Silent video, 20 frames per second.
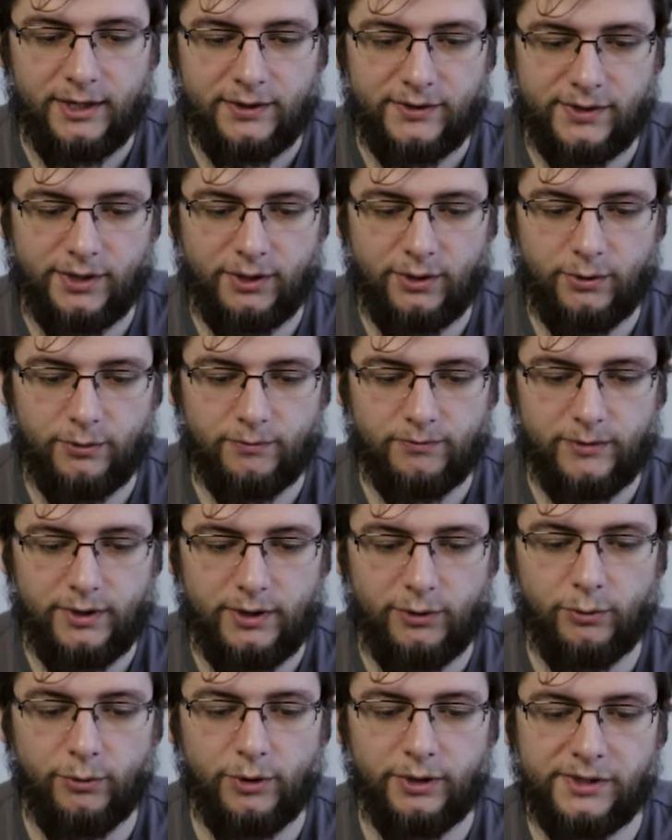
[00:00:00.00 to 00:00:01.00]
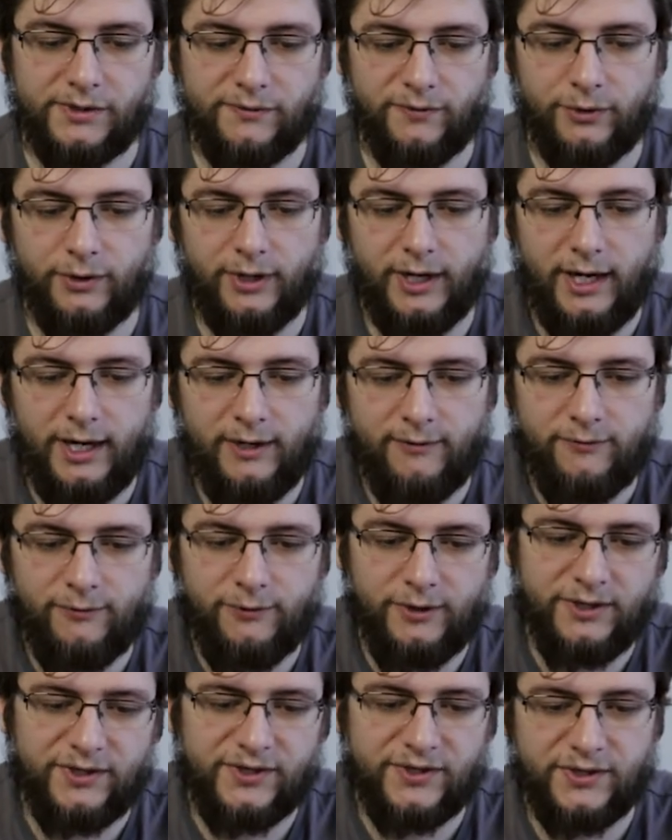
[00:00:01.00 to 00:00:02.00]
So it works for
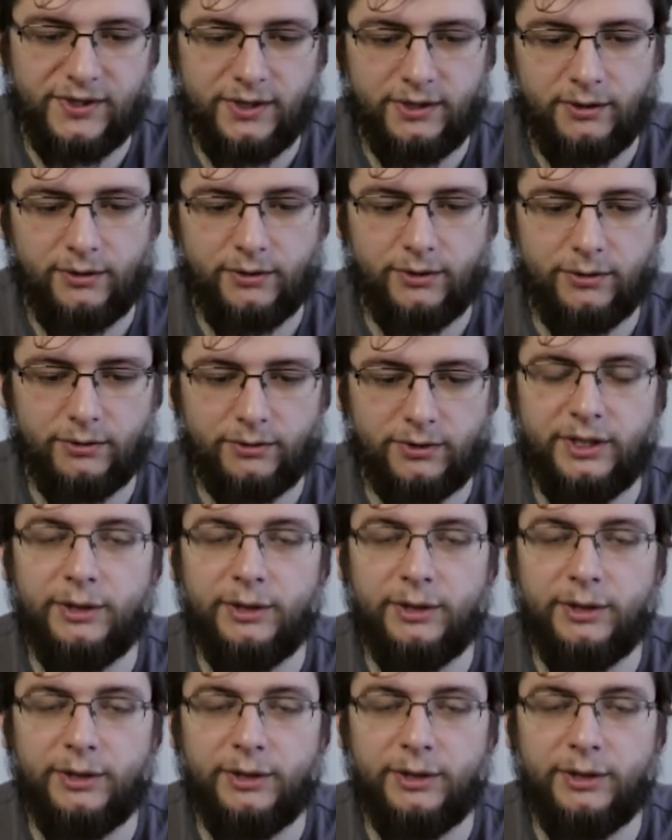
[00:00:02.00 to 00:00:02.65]
every single